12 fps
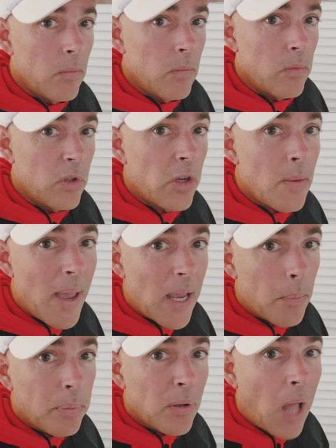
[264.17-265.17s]
So you make
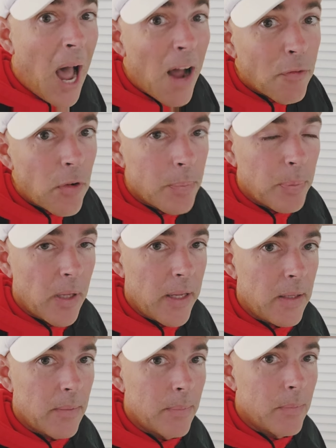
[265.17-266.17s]
a offered plea,
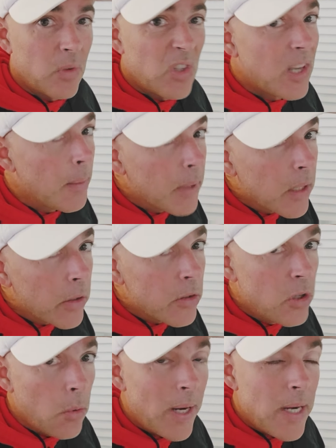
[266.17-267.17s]
similar
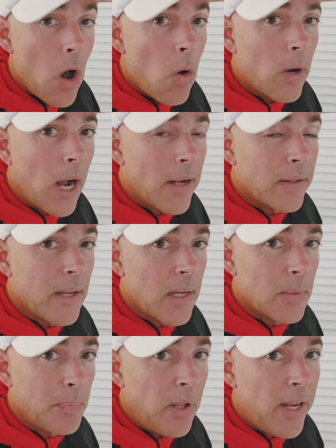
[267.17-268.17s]
to a no
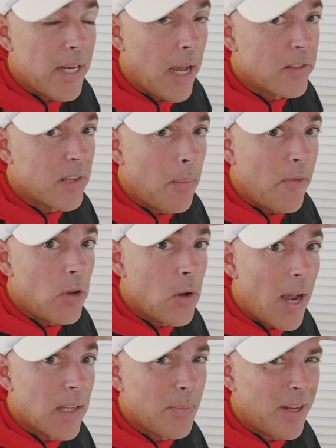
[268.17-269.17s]
contest plea. Now, some of you
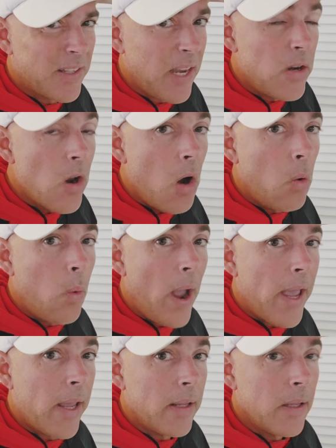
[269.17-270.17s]
guys might say, no
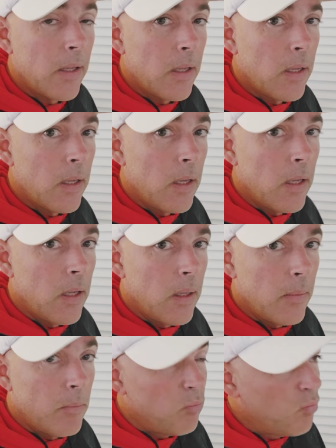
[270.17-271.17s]
way.
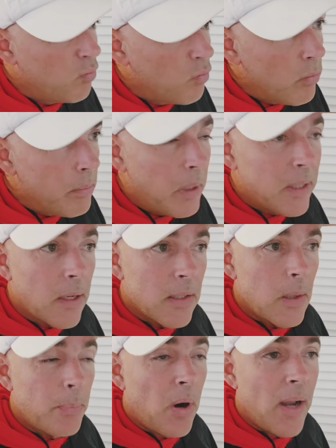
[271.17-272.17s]
But does
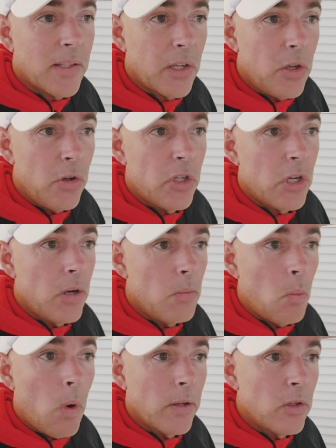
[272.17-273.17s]
the prosecution
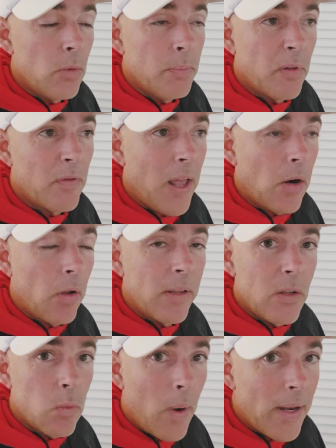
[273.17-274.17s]
want to prevent all
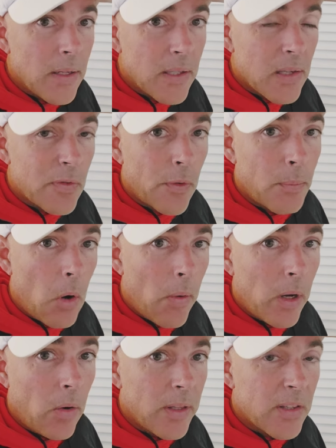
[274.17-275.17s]
these witnesses from
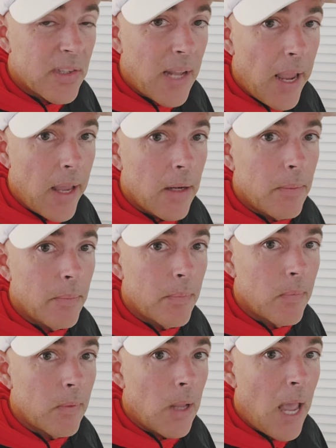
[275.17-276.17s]
going on the stand?
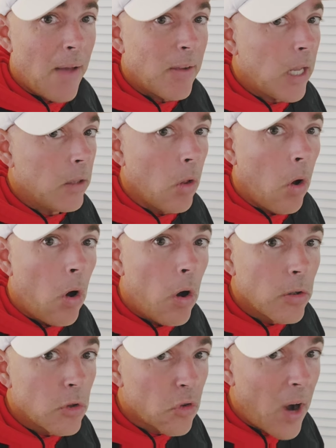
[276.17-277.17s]
having a
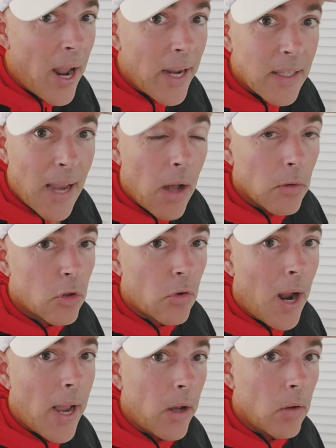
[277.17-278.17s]
long, dragged out
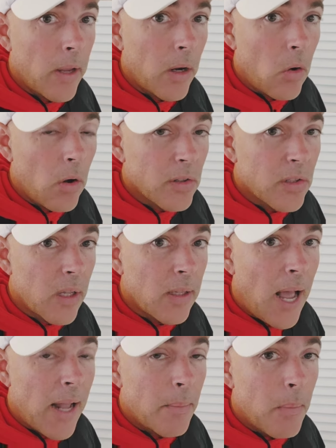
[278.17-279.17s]
trial that cost a
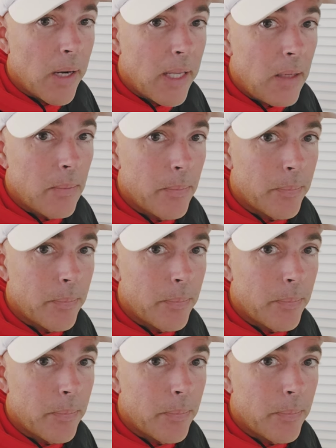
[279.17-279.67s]
lot of money,